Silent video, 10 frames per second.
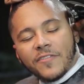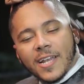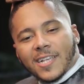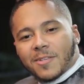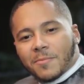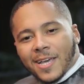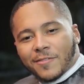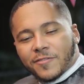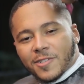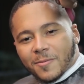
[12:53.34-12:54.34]
I think that's a
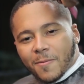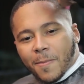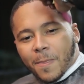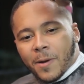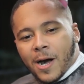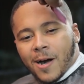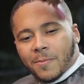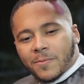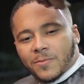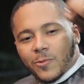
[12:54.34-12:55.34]
man thing. But
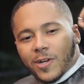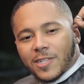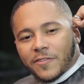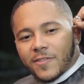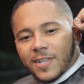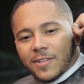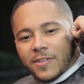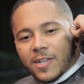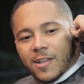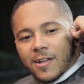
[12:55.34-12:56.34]
we are definitely
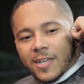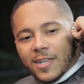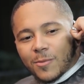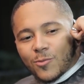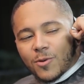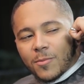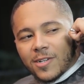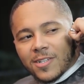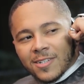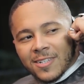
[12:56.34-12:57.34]
living in a more
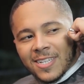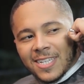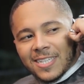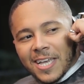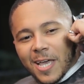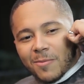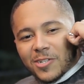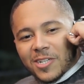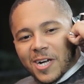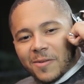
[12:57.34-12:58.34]
modern time,
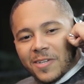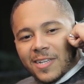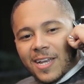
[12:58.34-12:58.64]
do you know what I mean?